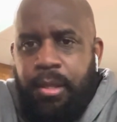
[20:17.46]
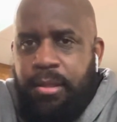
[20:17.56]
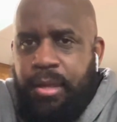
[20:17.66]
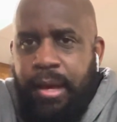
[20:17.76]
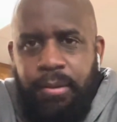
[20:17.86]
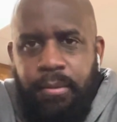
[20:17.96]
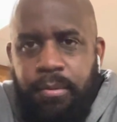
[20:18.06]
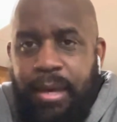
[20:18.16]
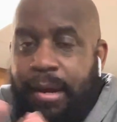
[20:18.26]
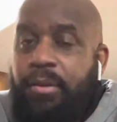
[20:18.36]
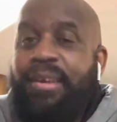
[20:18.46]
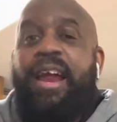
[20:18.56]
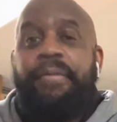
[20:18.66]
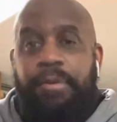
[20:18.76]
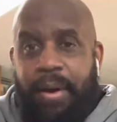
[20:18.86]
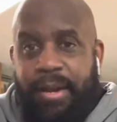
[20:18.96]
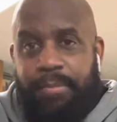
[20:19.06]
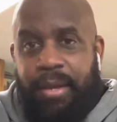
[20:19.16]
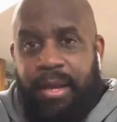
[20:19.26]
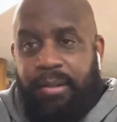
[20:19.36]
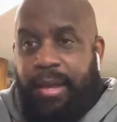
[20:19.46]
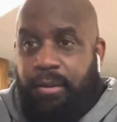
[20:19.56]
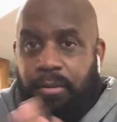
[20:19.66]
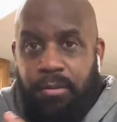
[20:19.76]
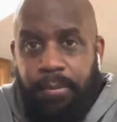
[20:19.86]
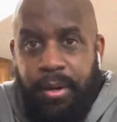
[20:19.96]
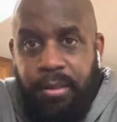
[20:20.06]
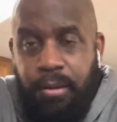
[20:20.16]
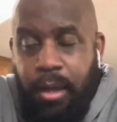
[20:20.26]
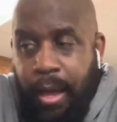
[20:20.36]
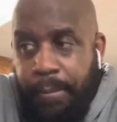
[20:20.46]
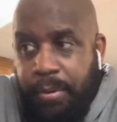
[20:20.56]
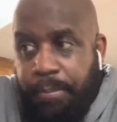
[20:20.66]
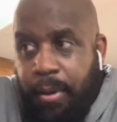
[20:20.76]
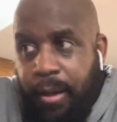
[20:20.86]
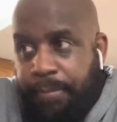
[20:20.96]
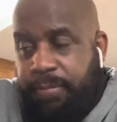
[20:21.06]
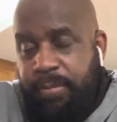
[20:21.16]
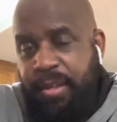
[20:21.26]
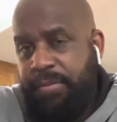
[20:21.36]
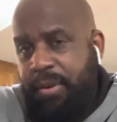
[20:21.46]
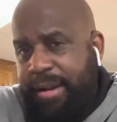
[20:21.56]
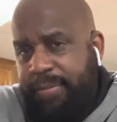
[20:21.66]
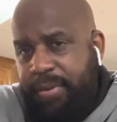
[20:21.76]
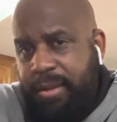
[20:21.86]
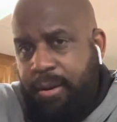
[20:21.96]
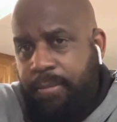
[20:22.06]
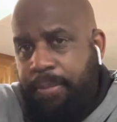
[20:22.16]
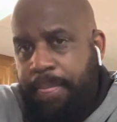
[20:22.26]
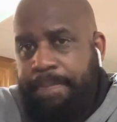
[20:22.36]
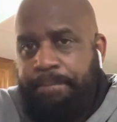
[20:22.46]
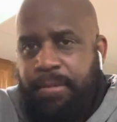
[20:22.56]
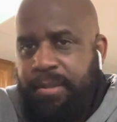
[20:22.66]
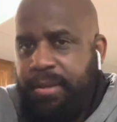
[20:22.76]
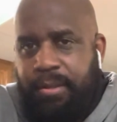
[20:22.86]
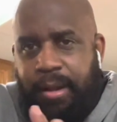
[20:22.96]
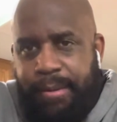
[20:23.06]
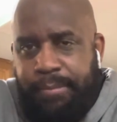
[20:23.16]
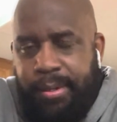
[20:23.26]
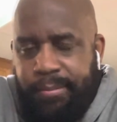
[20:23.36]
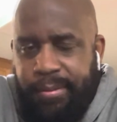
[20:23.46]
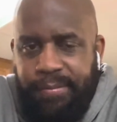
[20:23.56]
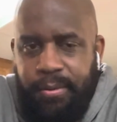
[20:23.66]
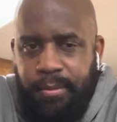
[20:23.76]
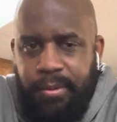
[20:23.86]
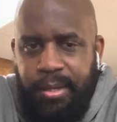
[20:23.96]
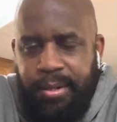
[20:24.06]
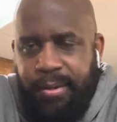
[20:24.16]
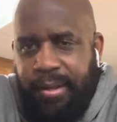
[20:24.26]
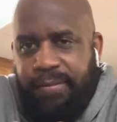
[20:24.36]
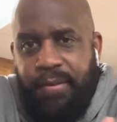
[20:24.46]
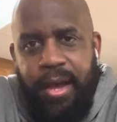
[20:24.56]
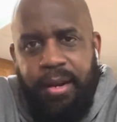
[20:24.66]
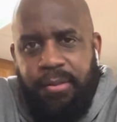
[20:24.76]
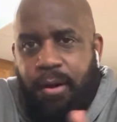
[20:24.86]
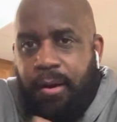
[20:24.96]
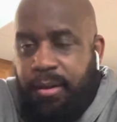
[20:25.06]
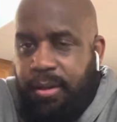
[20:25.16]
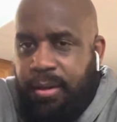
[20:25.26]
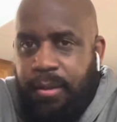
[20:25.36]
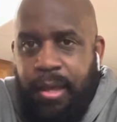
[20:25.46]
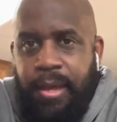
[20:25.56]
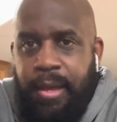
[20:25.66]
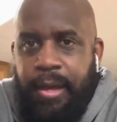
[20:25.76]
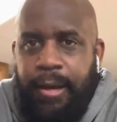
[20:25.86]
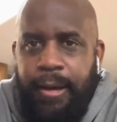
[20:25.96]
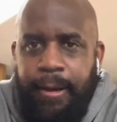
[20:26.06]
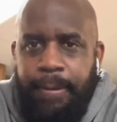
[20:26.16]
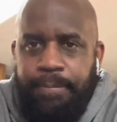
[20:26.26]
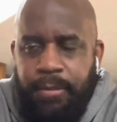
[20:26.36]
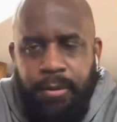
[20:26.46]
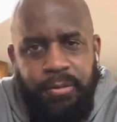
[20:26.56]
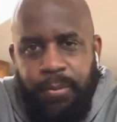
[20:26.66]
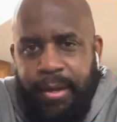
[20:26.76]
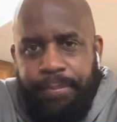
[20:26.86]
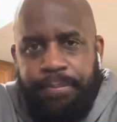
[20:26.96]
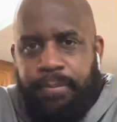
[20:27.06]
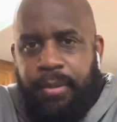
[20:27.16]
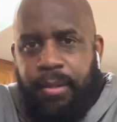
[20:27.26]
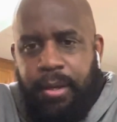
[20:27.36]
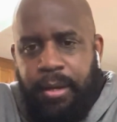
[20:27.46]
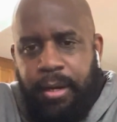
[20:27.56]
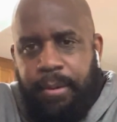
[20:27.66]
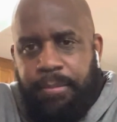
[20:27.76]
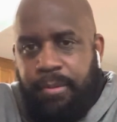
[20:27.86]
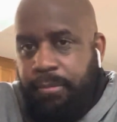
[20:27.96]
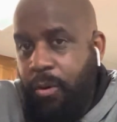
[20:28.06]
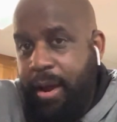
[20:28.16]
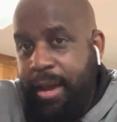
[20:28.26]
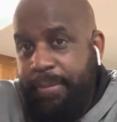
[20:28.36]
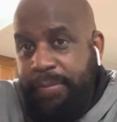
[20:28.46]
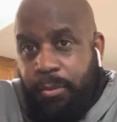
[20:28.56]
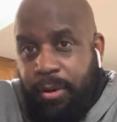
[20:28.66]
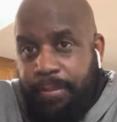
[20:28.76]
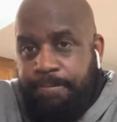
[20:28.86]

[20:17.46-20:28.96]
Shout out to everybody, man. Thank you so much. If you liked the video, just hit the like button. If you didn't, that's fine. It's all good. No sweat. Subscribe if you want.